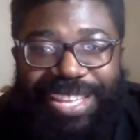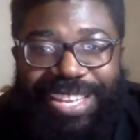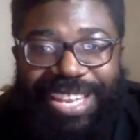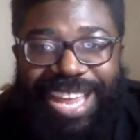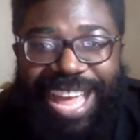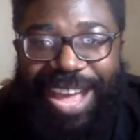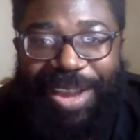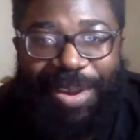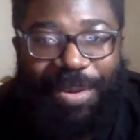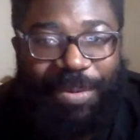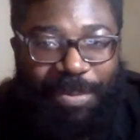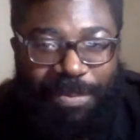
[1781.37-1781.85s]

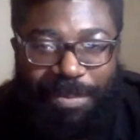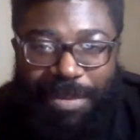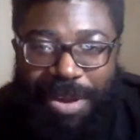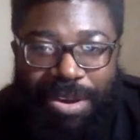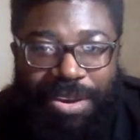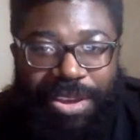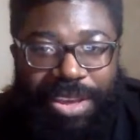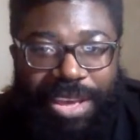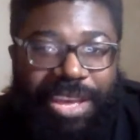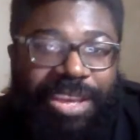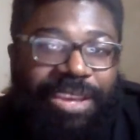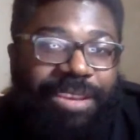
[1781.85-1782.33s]
Like,
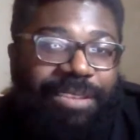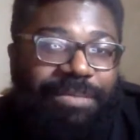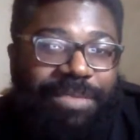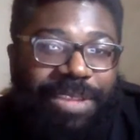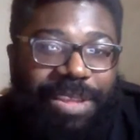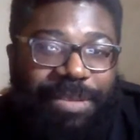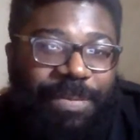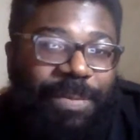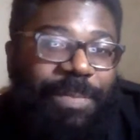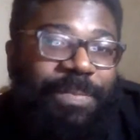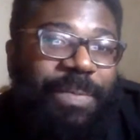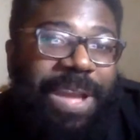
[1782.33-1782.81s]
okay,
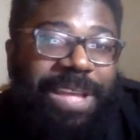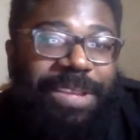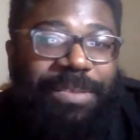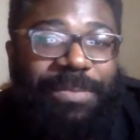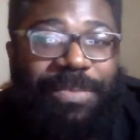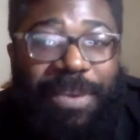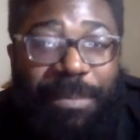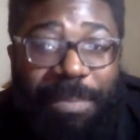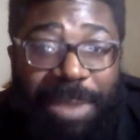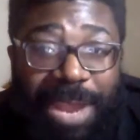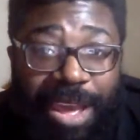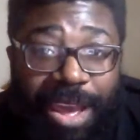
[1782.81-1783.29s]
I'll be
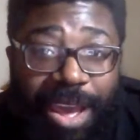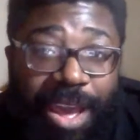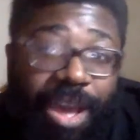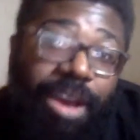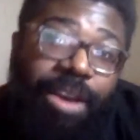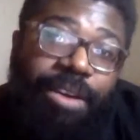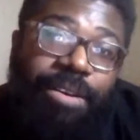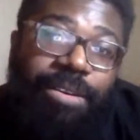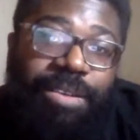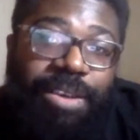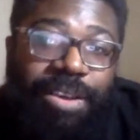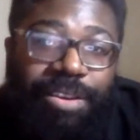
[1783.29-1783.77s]
like,
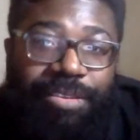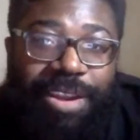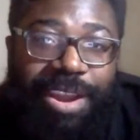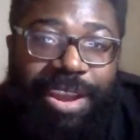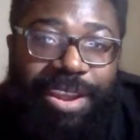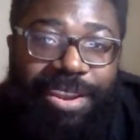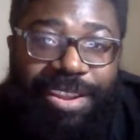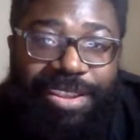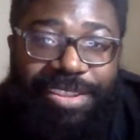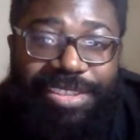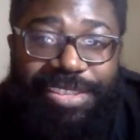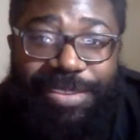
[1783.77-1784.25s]
oh, all
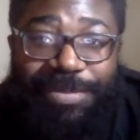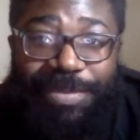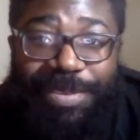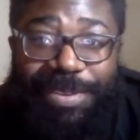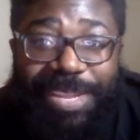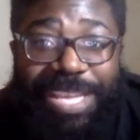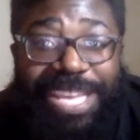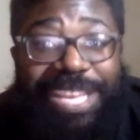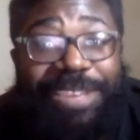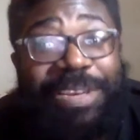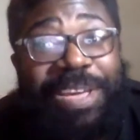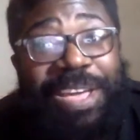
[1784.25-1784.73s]
right, that's even.